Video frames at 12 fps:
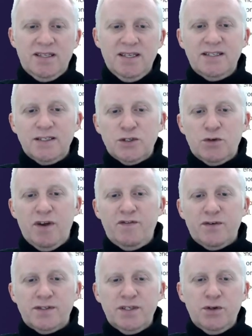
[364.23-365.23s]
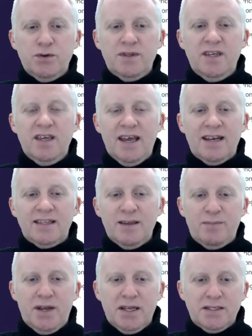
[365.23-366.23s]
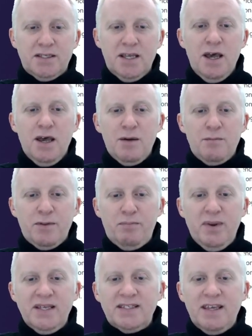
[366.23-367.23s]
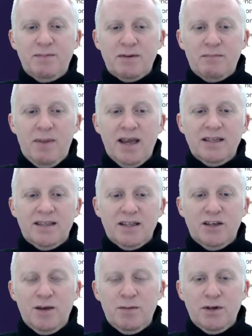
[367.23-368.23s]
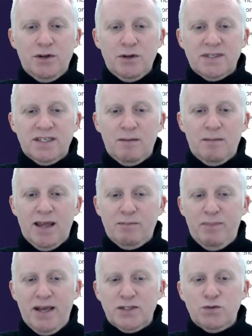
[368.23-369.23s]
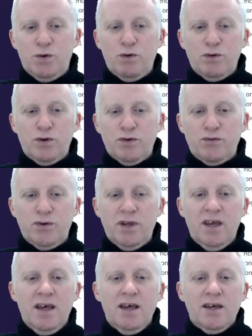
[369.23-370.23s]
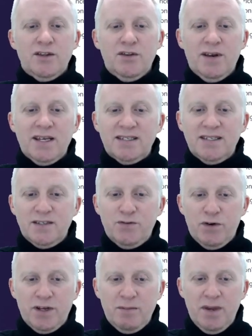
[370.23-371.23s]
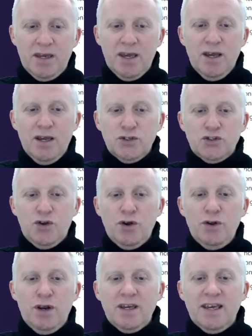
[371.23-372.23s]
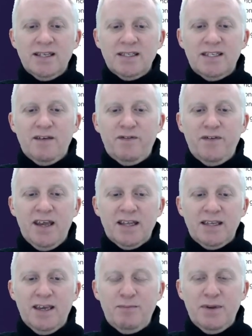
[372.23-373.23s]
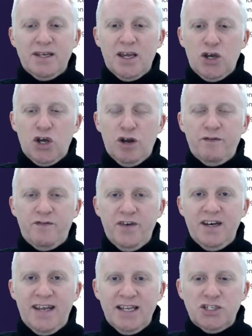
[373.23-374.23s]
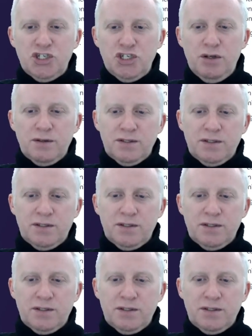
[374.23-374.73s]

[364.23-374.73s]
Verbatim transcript: This is great for security and independence. But please keep in mind that common concepts like password recovery don't exist for Nimiq. Store your logging safely and keep it confidential.